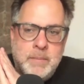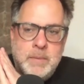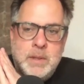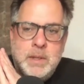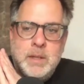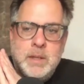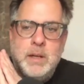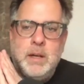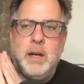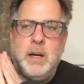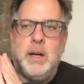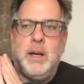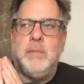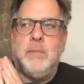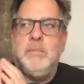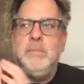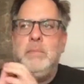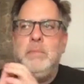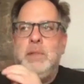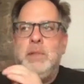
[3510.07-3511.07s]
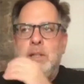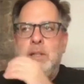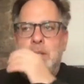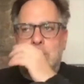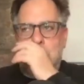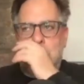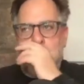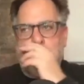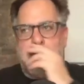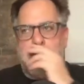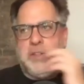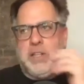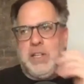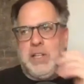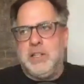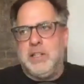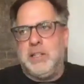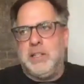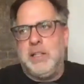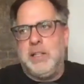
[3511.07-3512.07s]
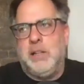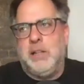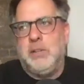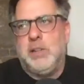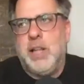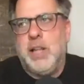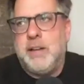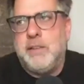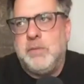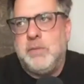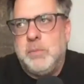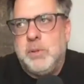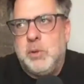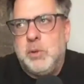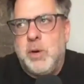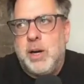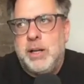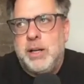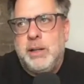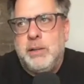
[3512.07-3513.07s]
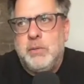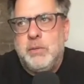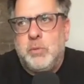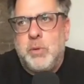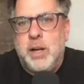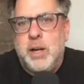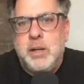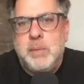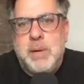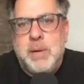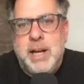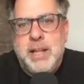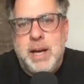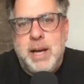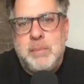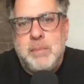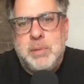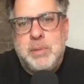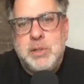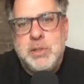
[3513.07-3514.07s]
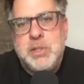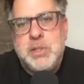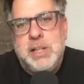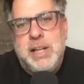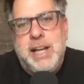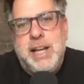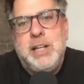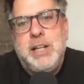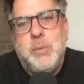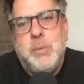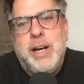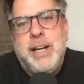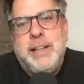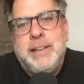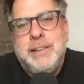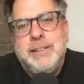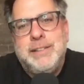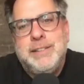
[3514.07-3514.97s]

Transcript: The truth is, a lot of them will want to run it by that person anyway. Sure.